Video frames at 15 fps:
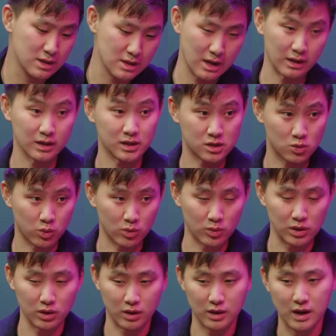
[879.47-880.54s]
at least when we
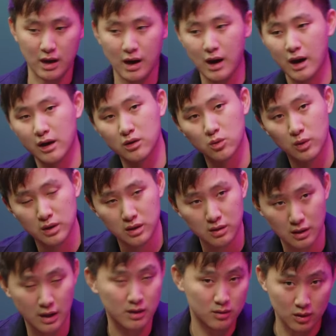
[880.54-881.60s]
look at AI, the way,
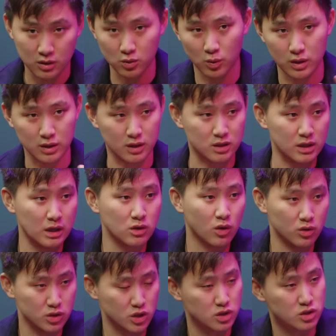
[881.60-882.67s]
and, and the way that
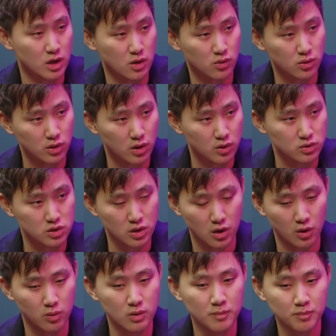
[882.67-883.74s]
technology in general goes, you
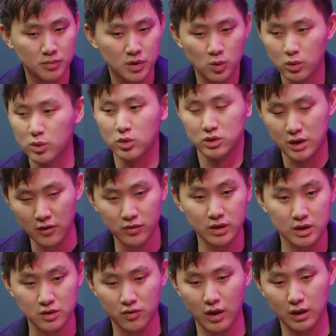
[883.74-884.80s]
know, we will definitely
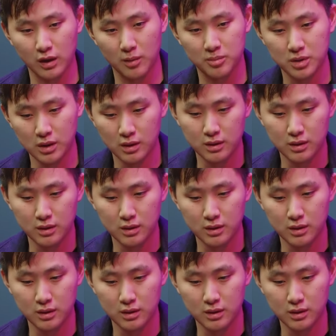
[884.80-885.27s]
develop